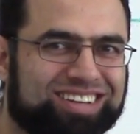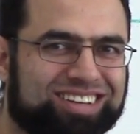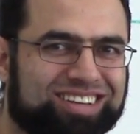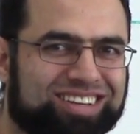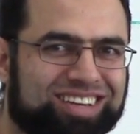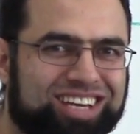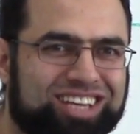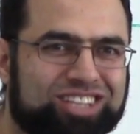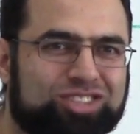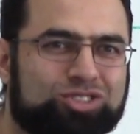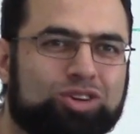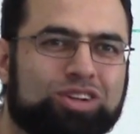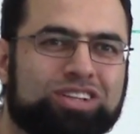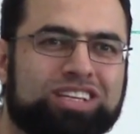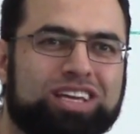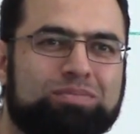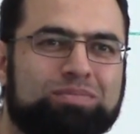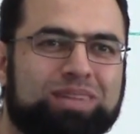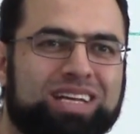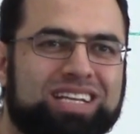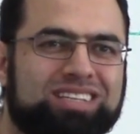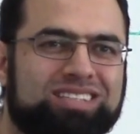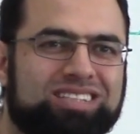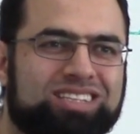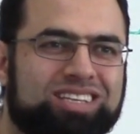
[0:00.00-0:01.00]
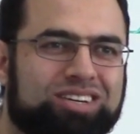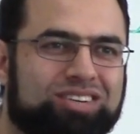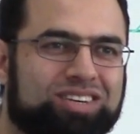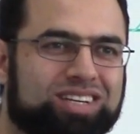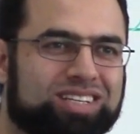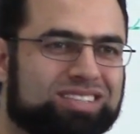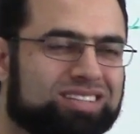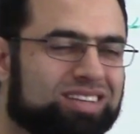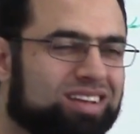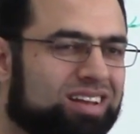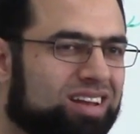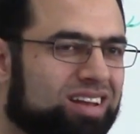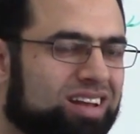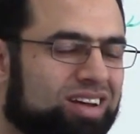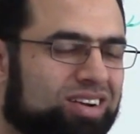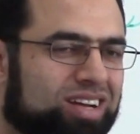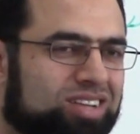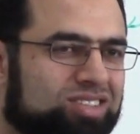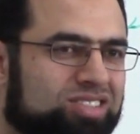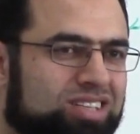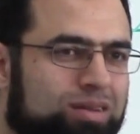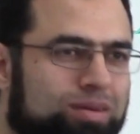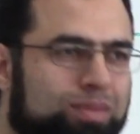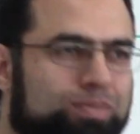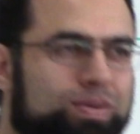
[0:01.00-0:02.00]
He told him many secrets
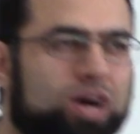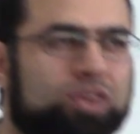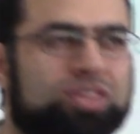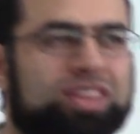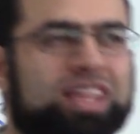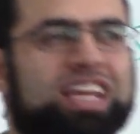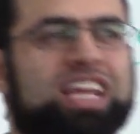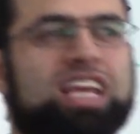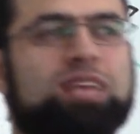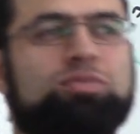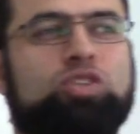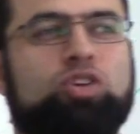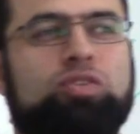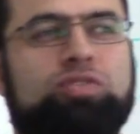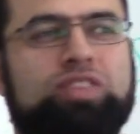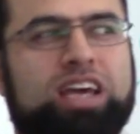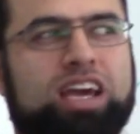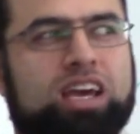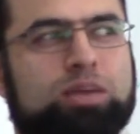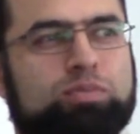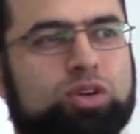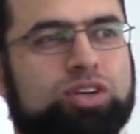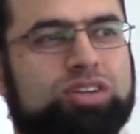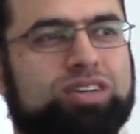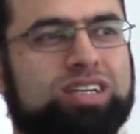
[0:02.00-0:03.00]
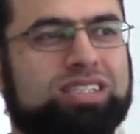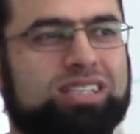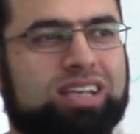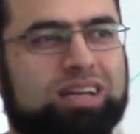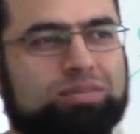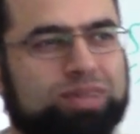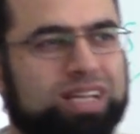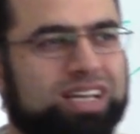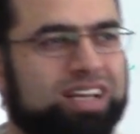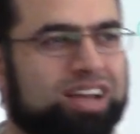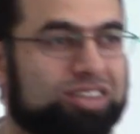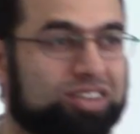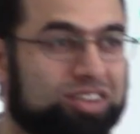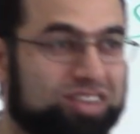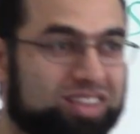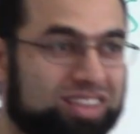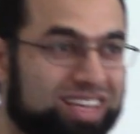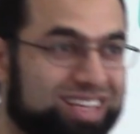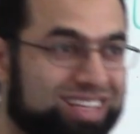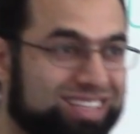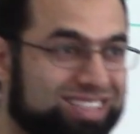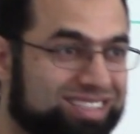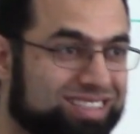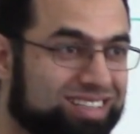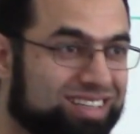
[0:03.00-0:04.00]
about the names of the hypocrites and many other
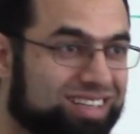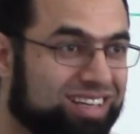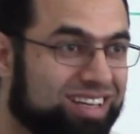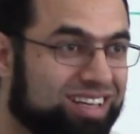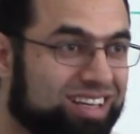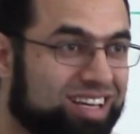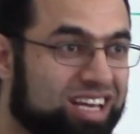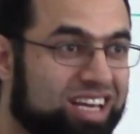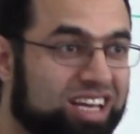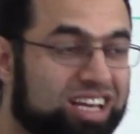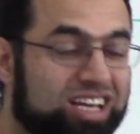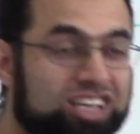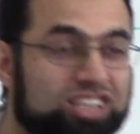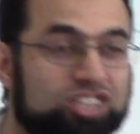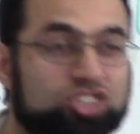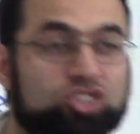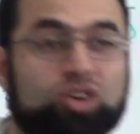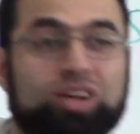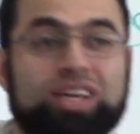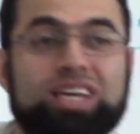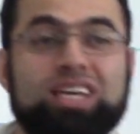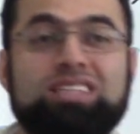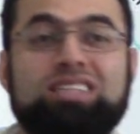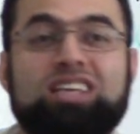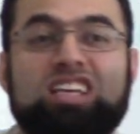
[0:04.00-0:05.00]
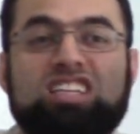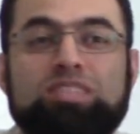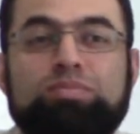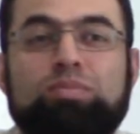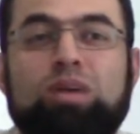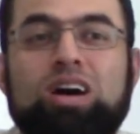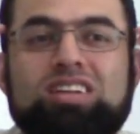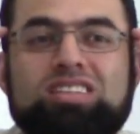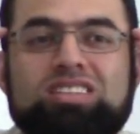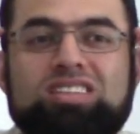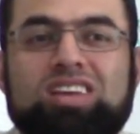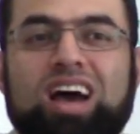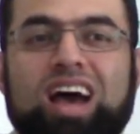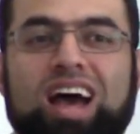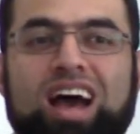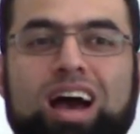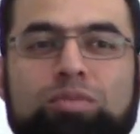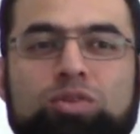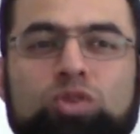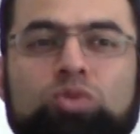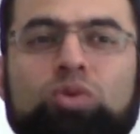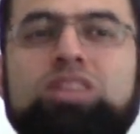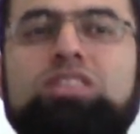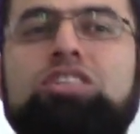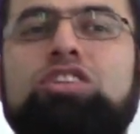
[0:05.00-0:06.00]
things. So he's a smart
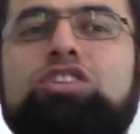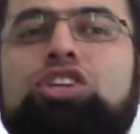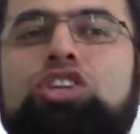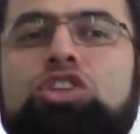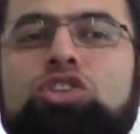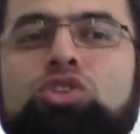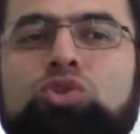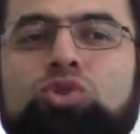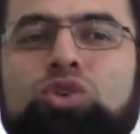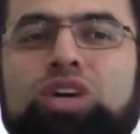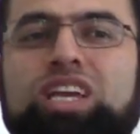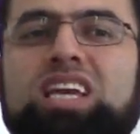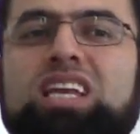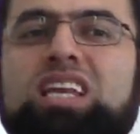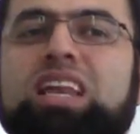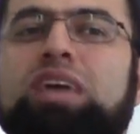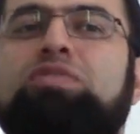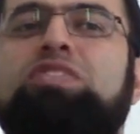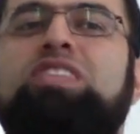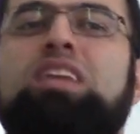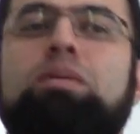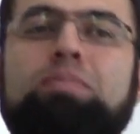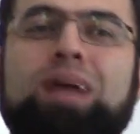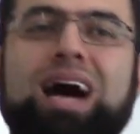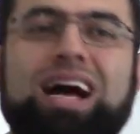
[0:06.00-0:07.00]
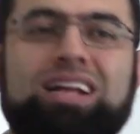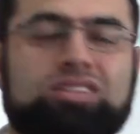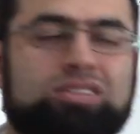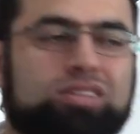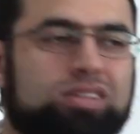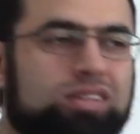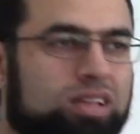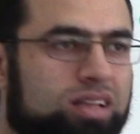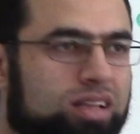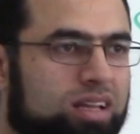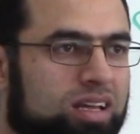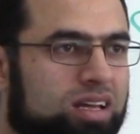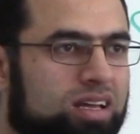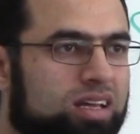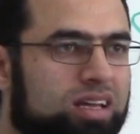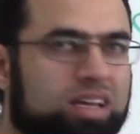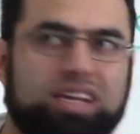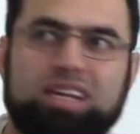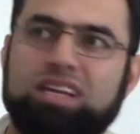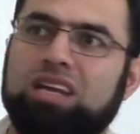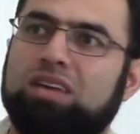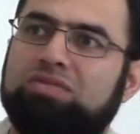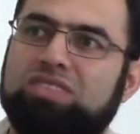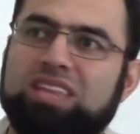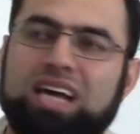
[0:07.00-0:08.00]
Sahabi. What did he do? He left the battle, he
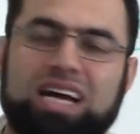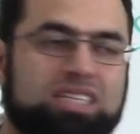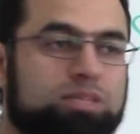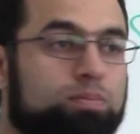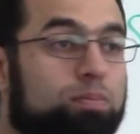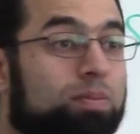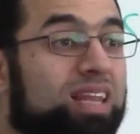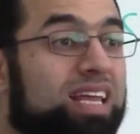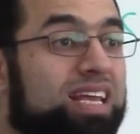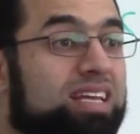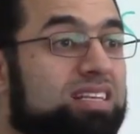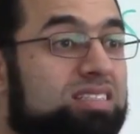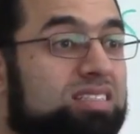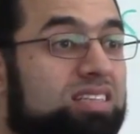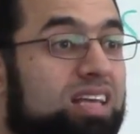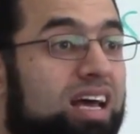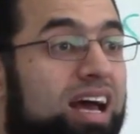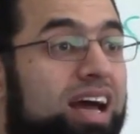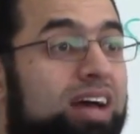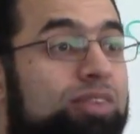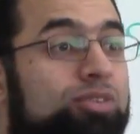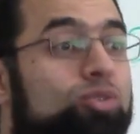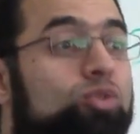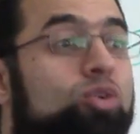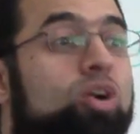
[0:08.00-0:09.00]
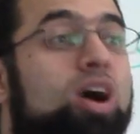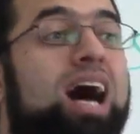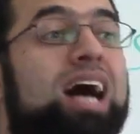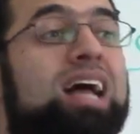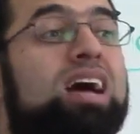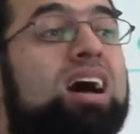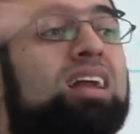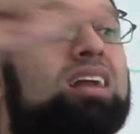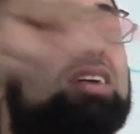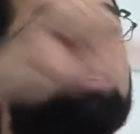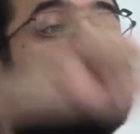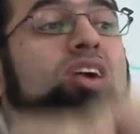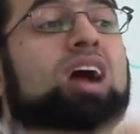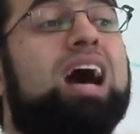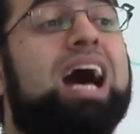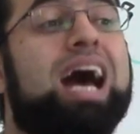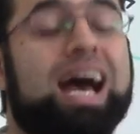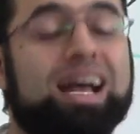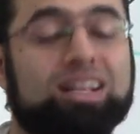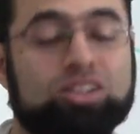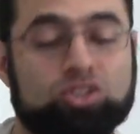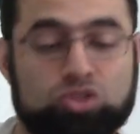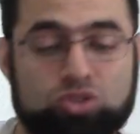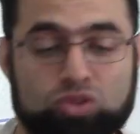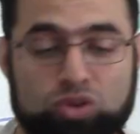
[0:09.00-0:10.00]
left that place and ran,
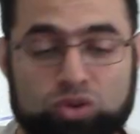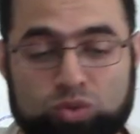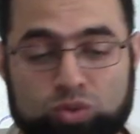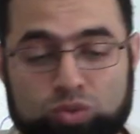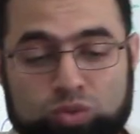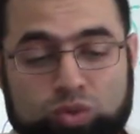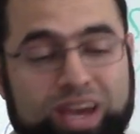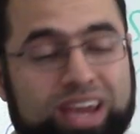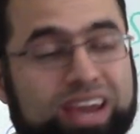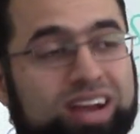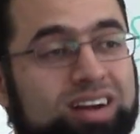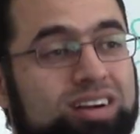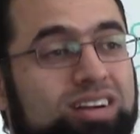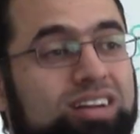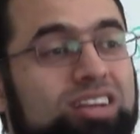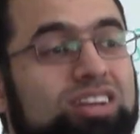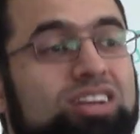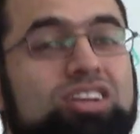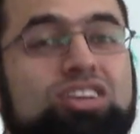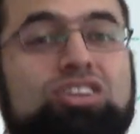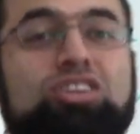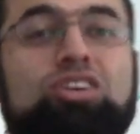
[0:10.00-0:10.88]
ran where?